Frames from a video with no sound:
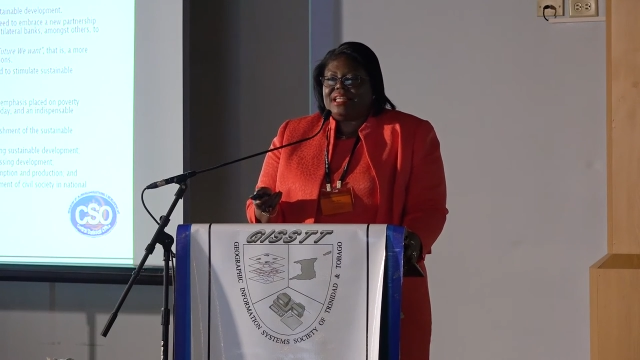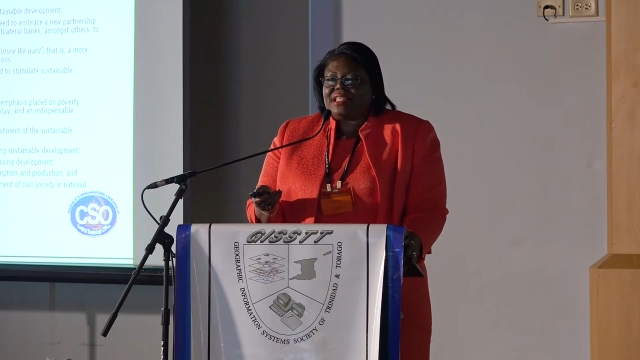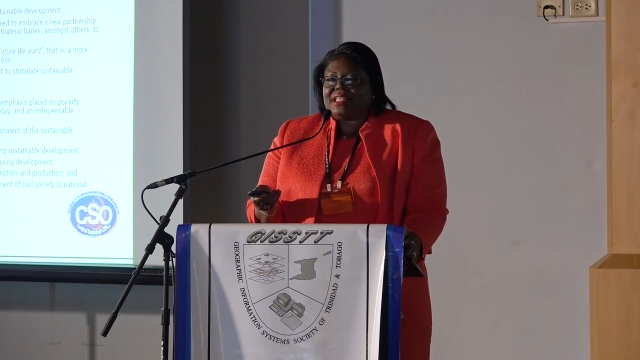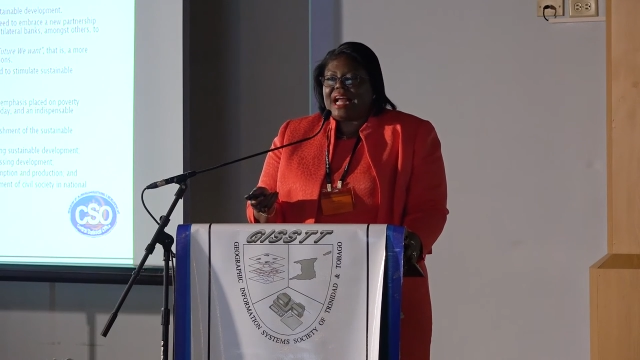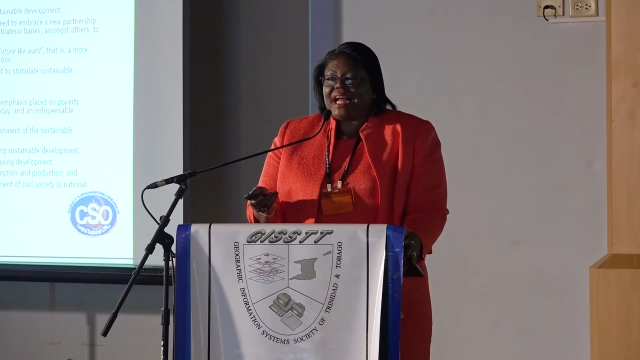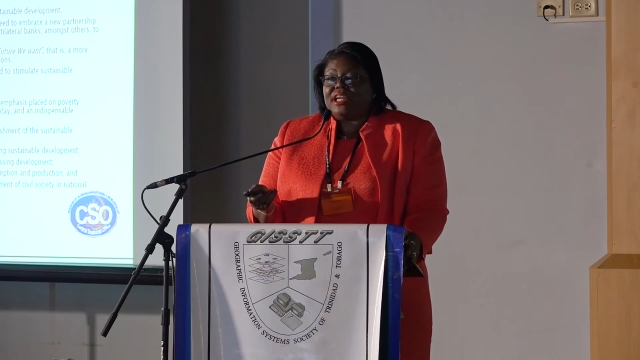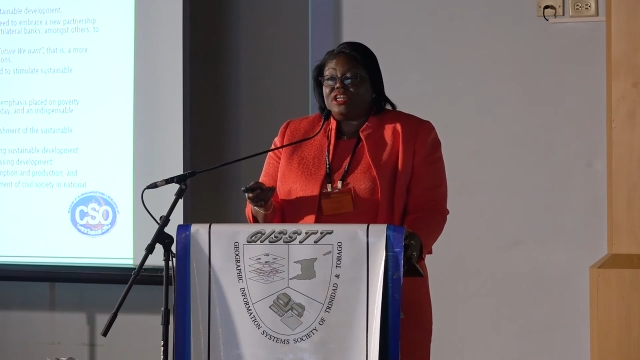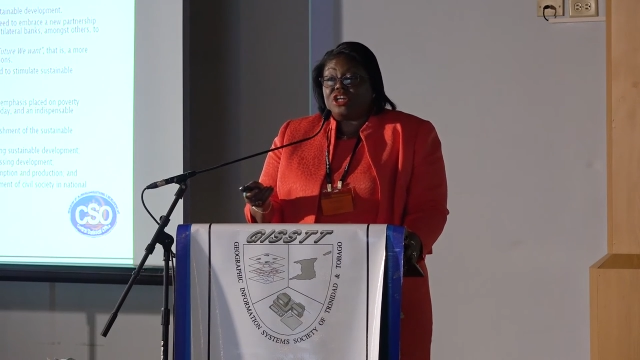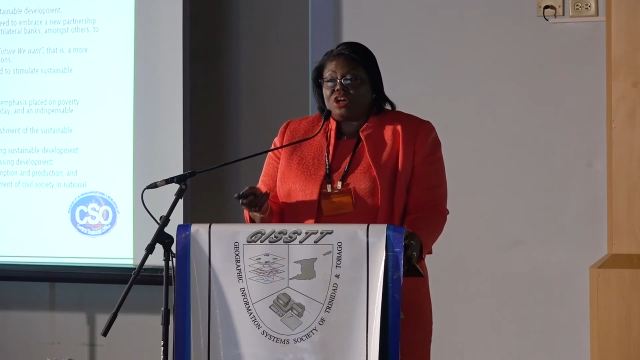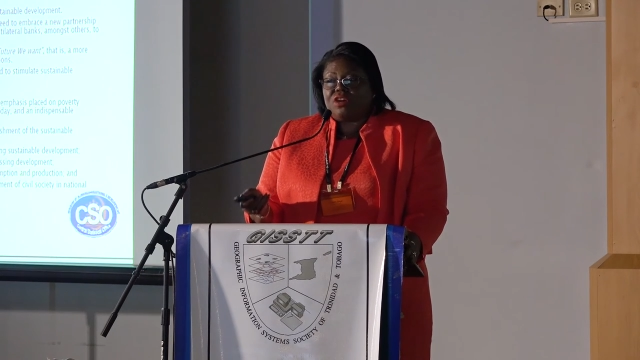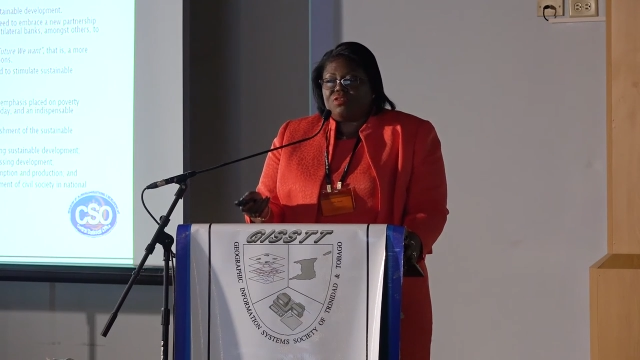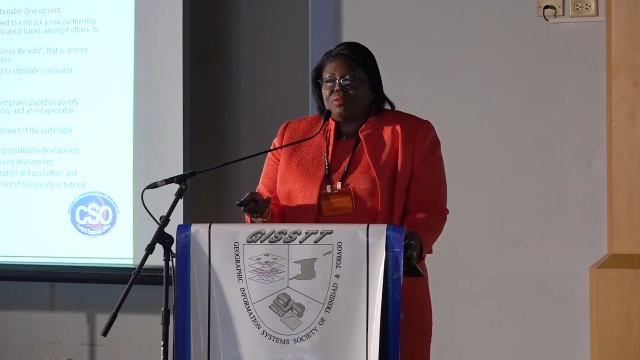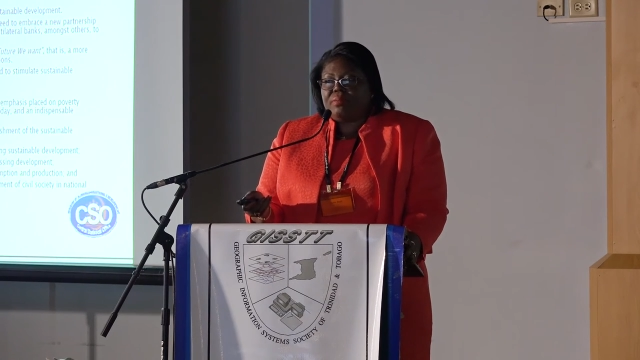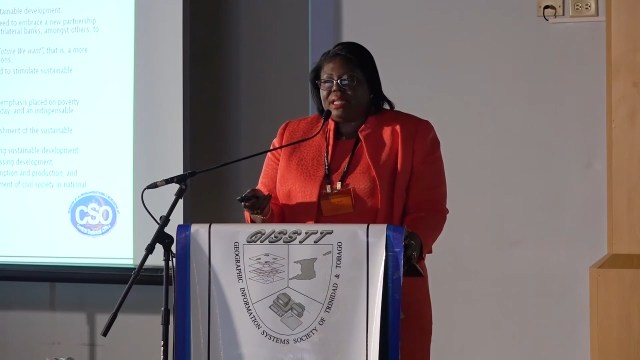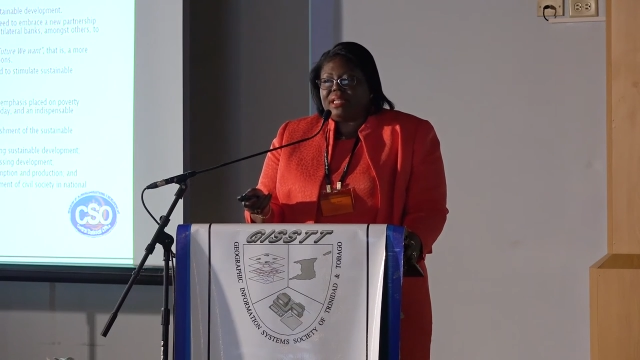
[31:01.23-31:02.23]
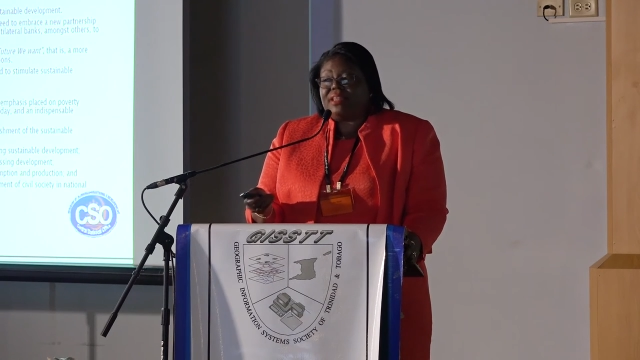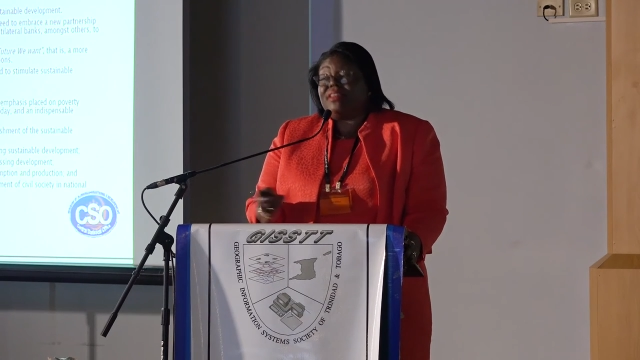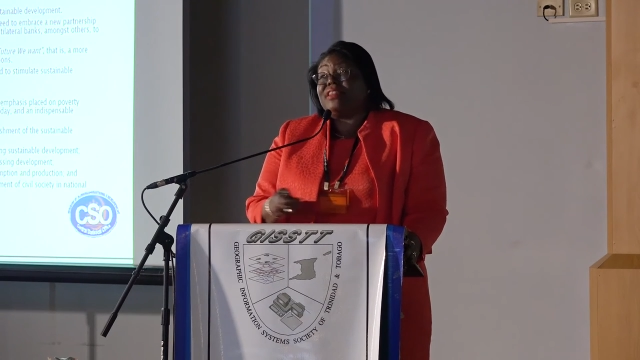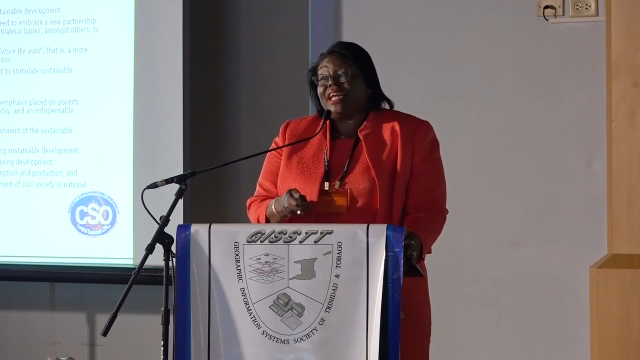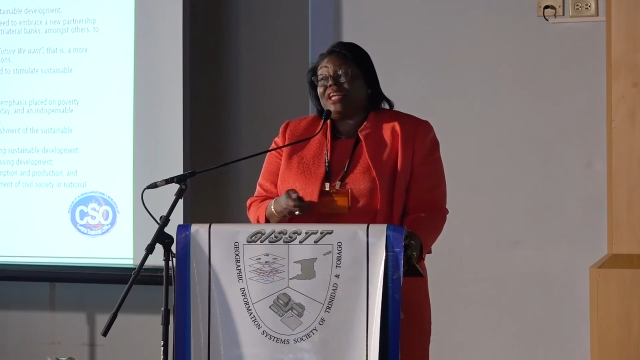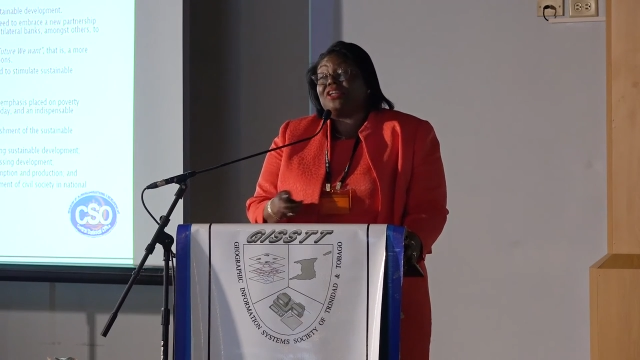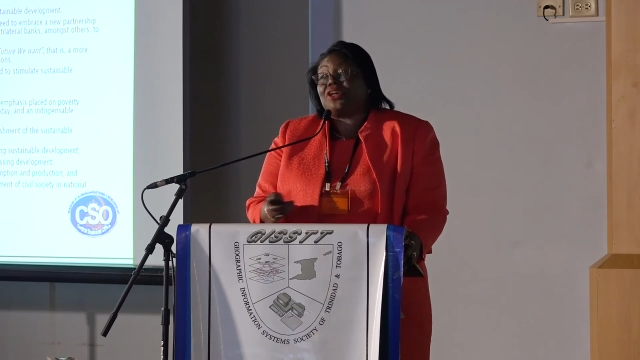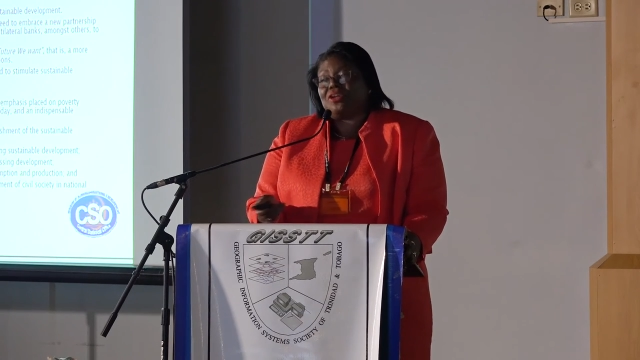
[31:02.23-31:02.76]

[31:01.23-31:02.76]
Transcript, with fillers: is that the government, the then